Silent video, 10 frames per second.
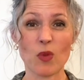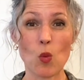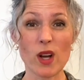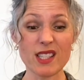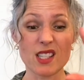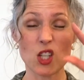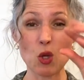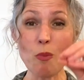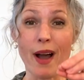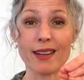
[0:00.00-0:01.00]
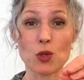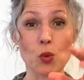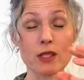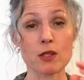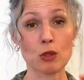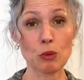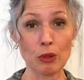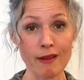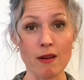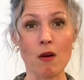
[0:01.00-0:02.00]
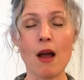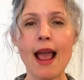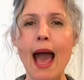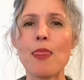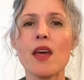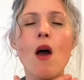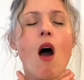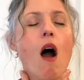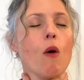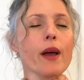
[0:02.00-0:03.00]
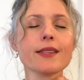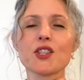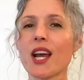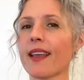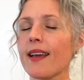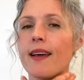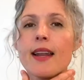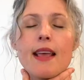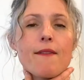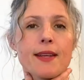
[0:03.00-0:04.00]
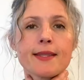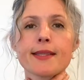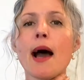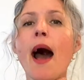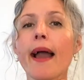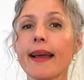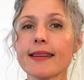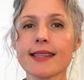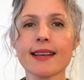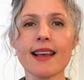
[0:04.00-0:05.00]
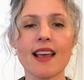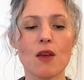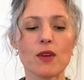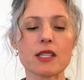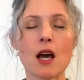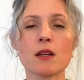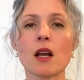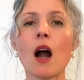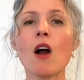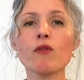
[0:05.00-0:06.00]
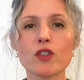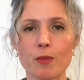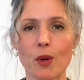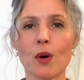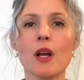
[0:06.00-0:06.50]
What's too much? What's too little? And then always check in if it's tight, if it's uncomfortable,